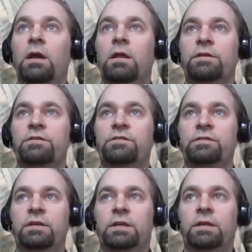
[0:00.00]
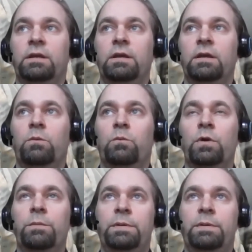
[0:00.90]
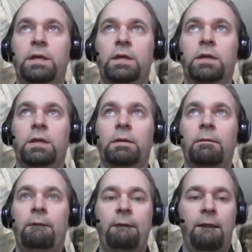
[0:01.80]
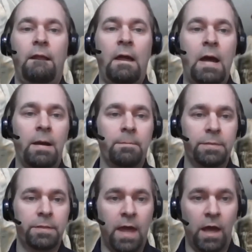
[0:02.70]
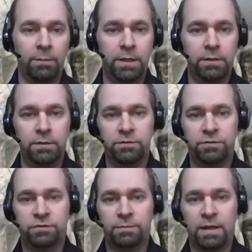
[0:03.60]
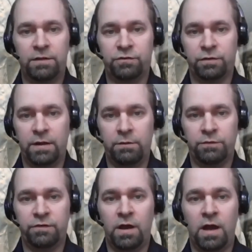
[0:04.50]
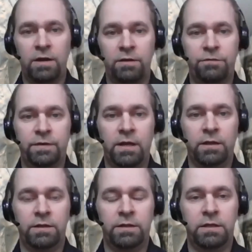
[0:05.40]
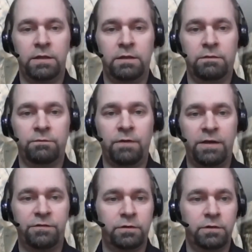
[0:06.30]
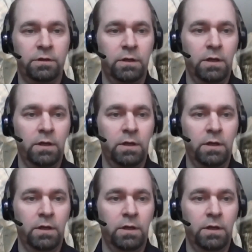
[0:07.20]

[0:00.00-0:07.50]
let's see, would be the helmet, to make sure that it was a higher fidelity visor.